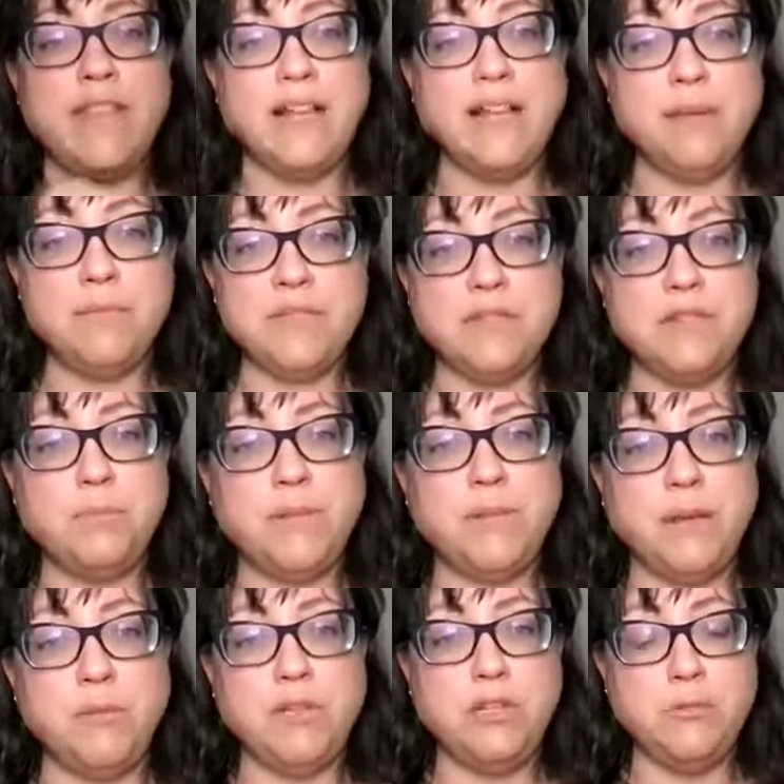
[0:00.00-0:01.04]
comes into
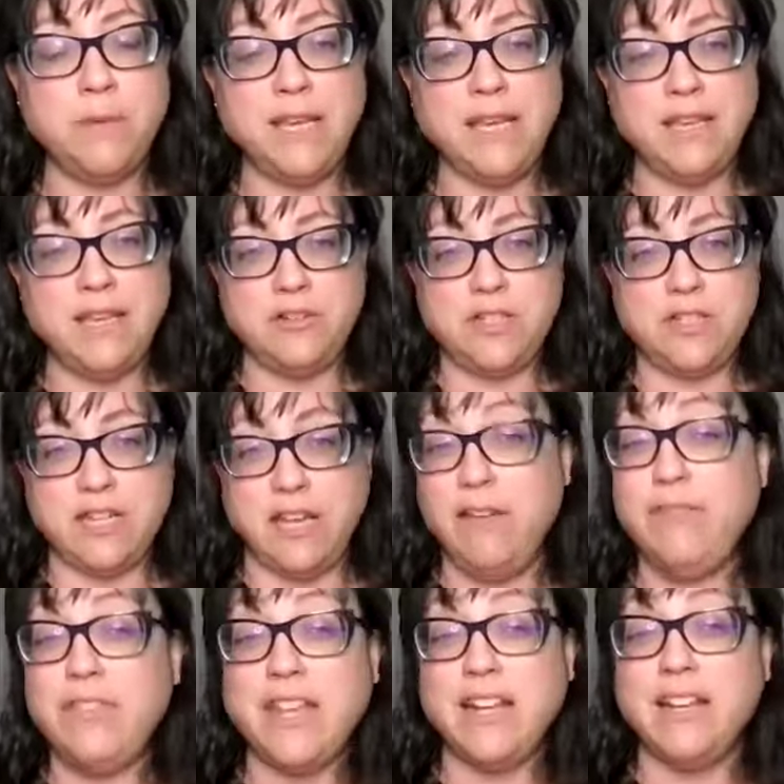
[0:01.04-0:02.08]
play when you make it
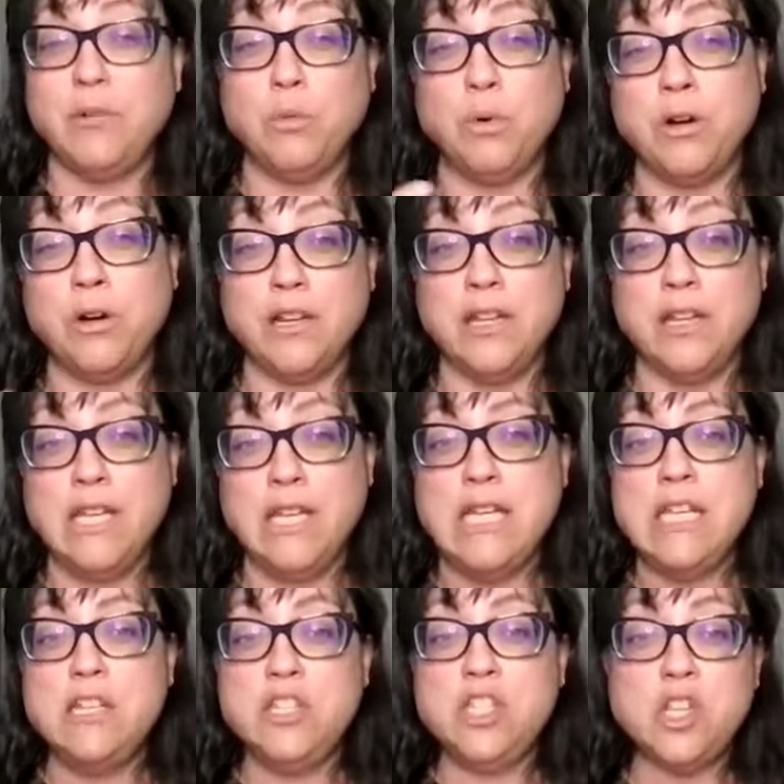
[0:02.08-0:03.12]
yourself that can work
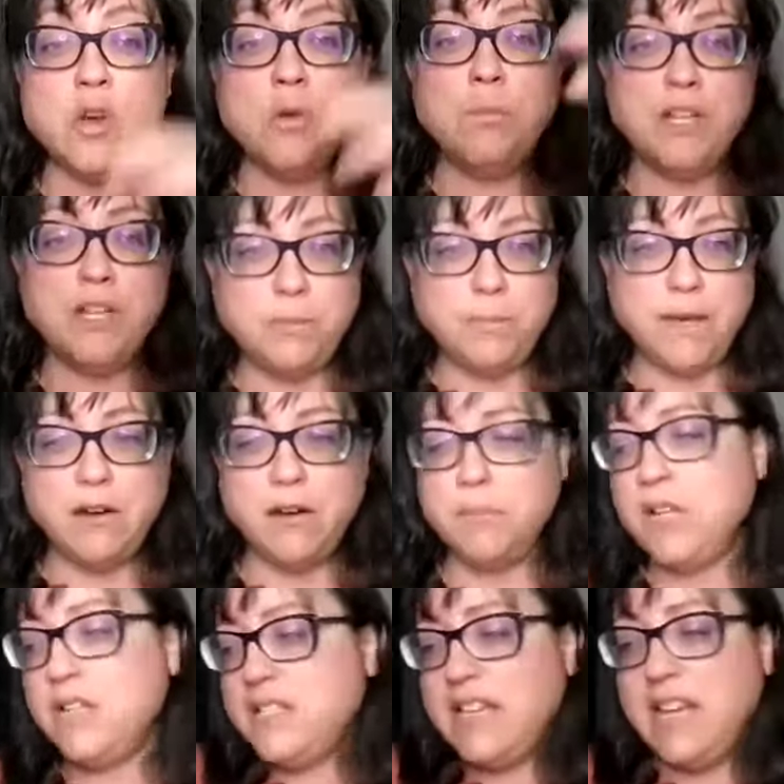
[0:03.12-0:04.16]
so much better. I'm
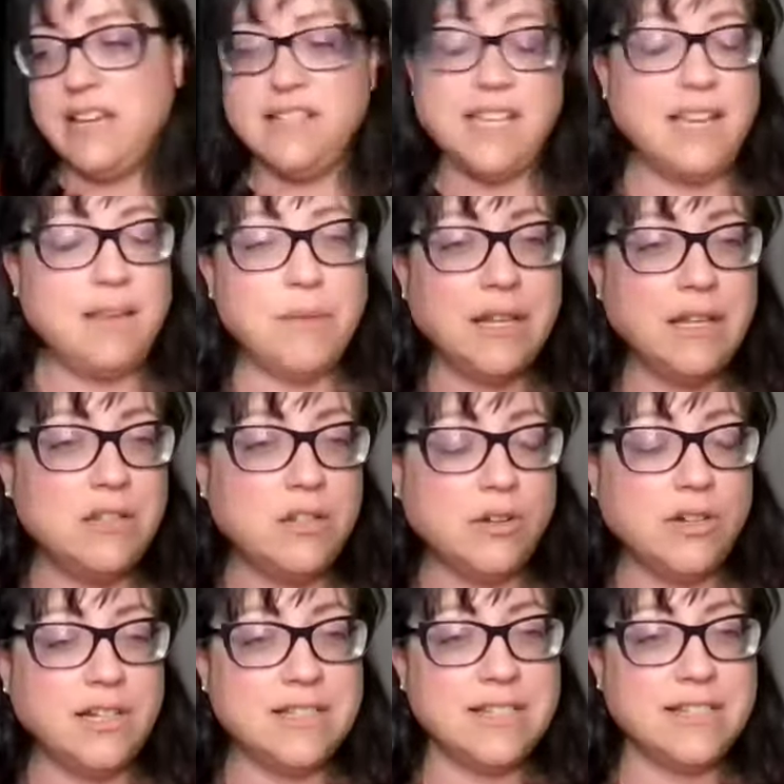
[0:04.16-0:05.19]
not saying taking
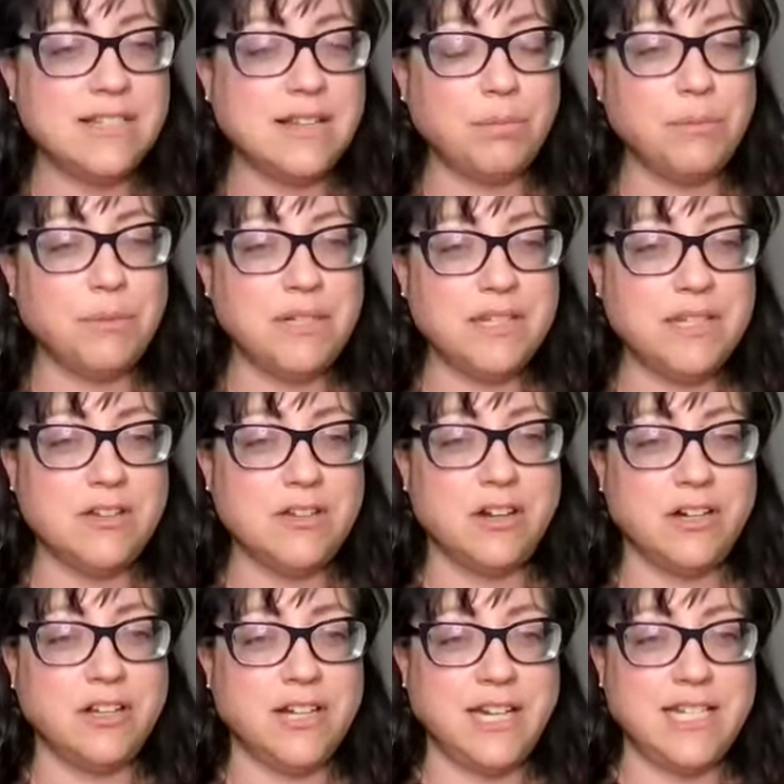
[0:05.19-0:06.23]
melatonin as a supplement is not
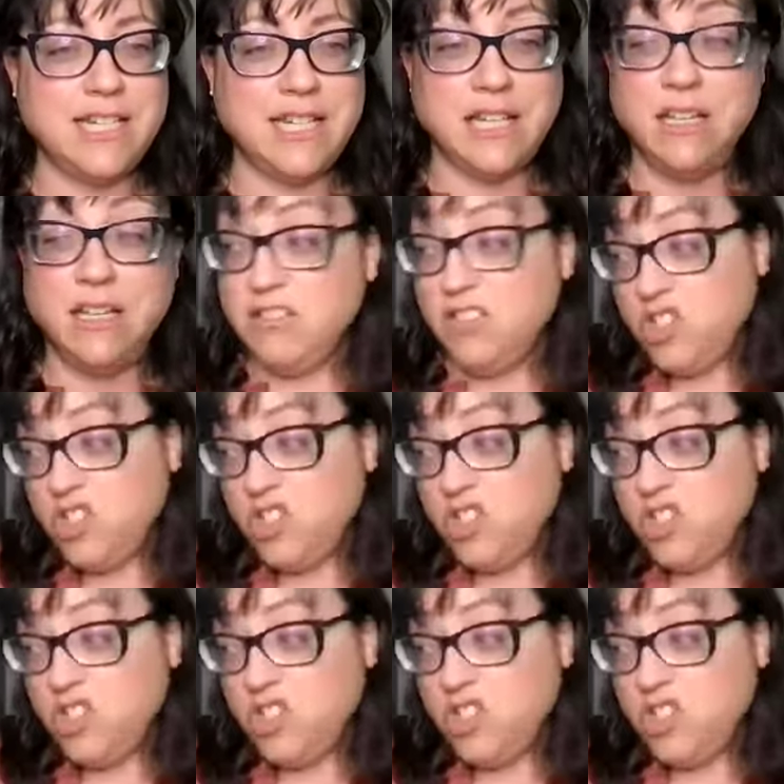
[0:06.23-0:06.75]
a good idea.